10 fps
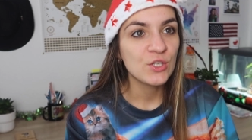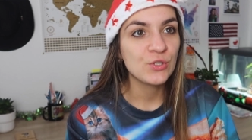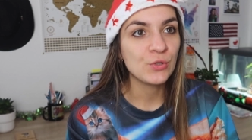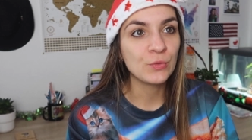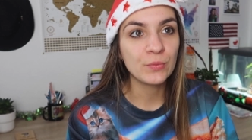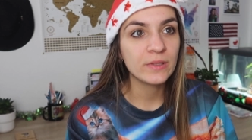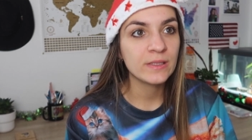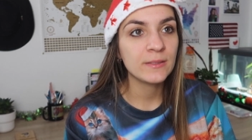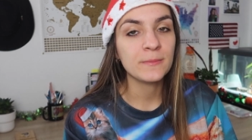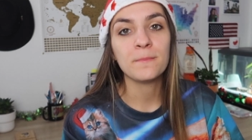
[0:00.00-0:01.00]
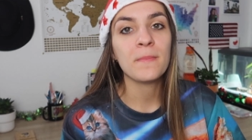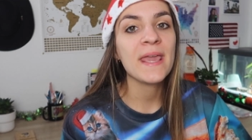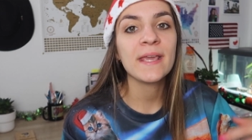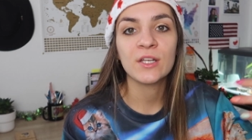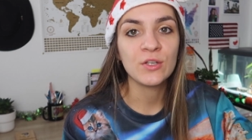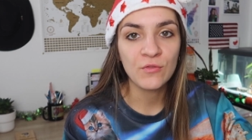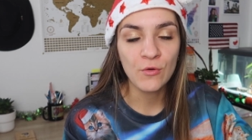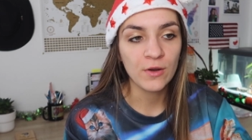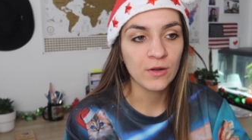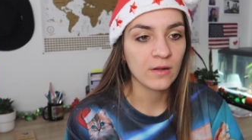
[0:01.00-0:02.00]
to really make an
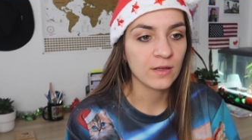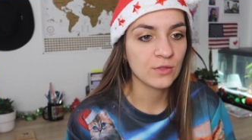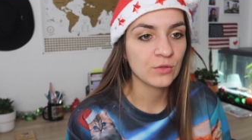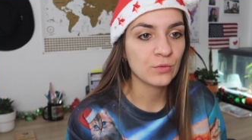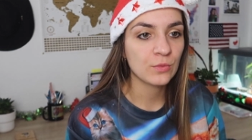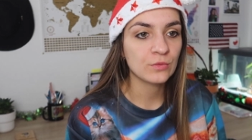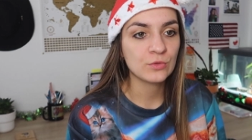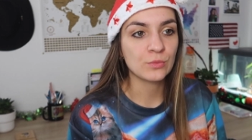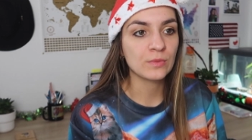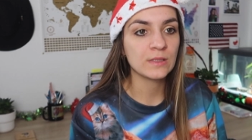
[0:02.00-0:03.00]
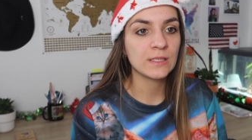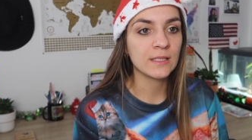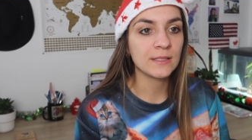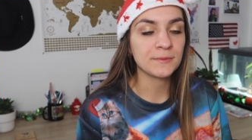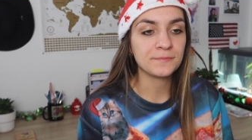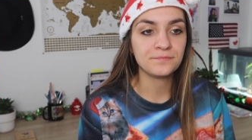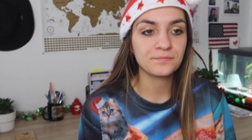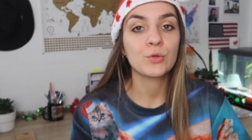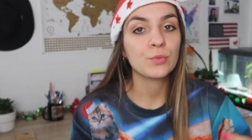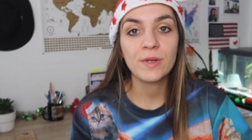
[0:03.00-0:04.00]
effort uh, like you know to really um,
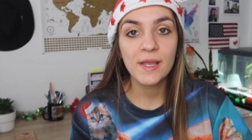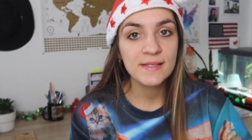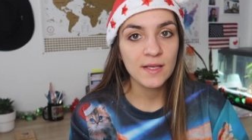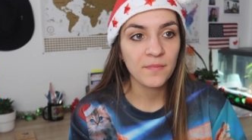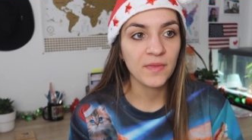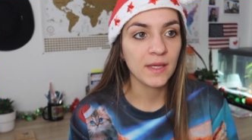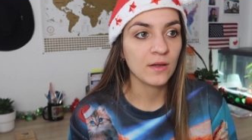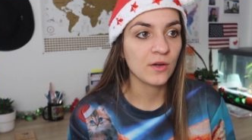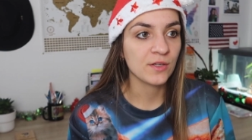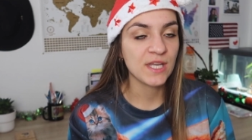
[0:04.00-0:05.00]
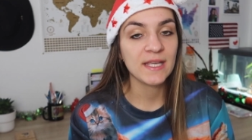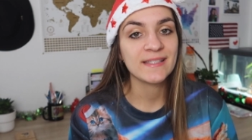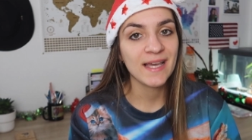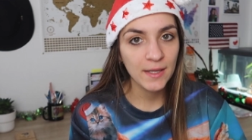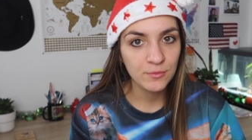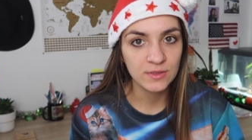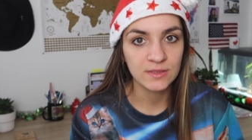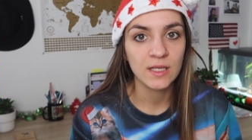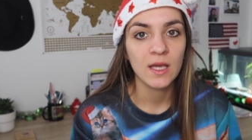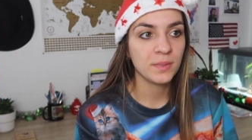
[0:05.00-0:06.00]
create something or take time
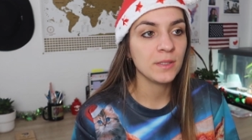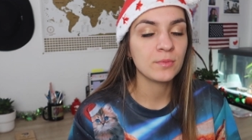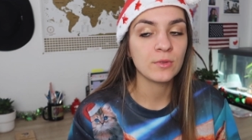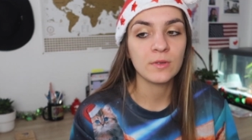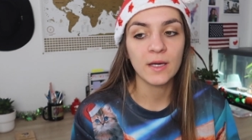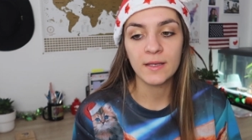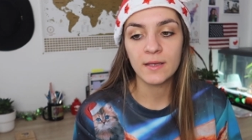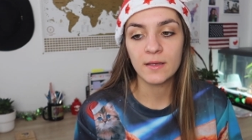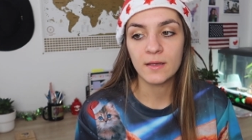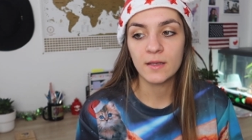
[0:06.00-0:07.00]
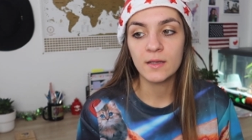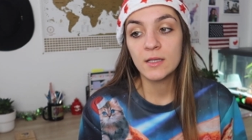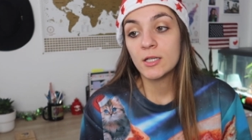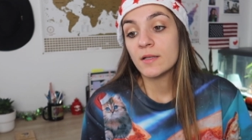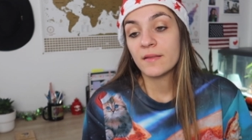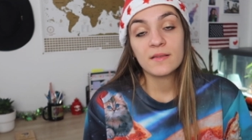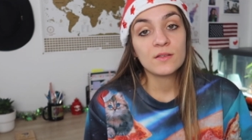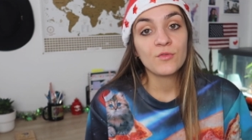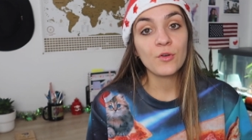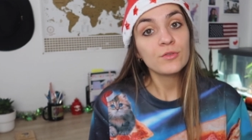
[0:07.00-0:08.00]
with people and, that's
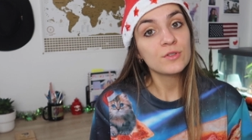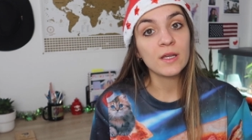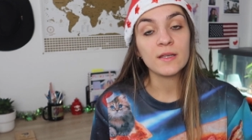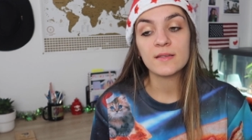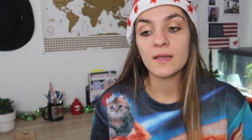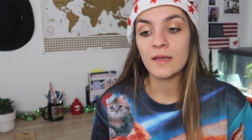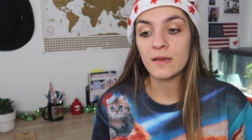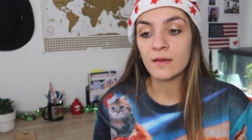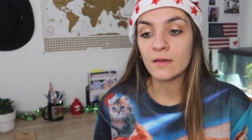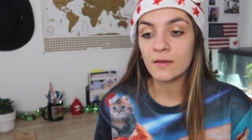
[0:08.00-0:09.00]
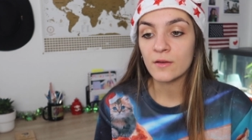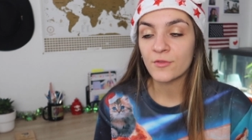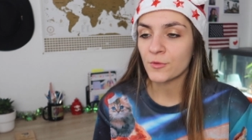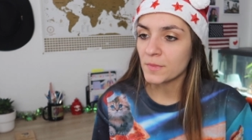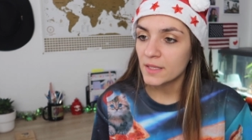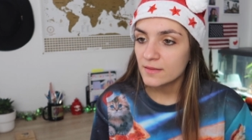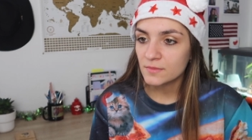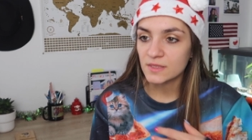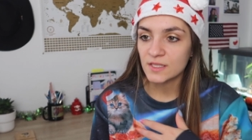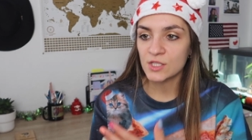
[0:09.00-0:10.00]
unfortunate and uh, for me the
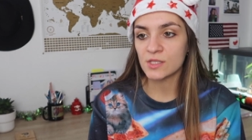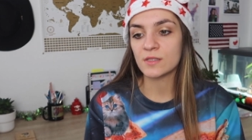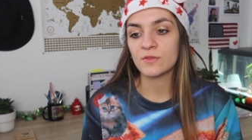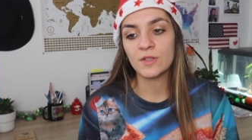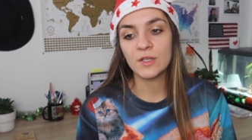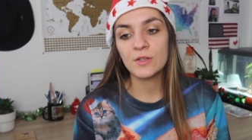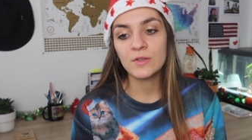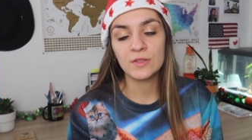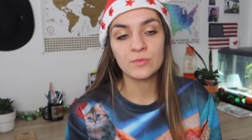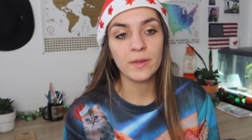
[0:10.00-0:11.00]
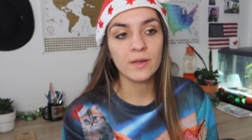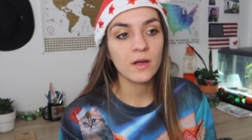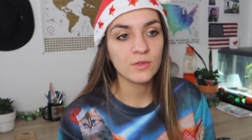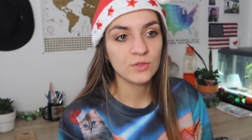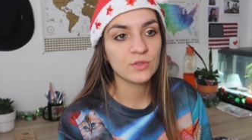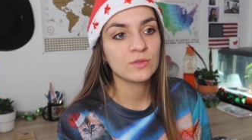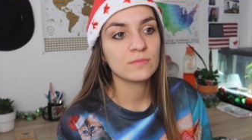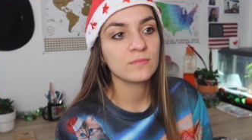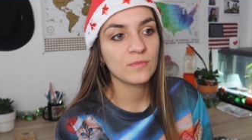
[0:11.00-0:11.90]
message in this video is why not just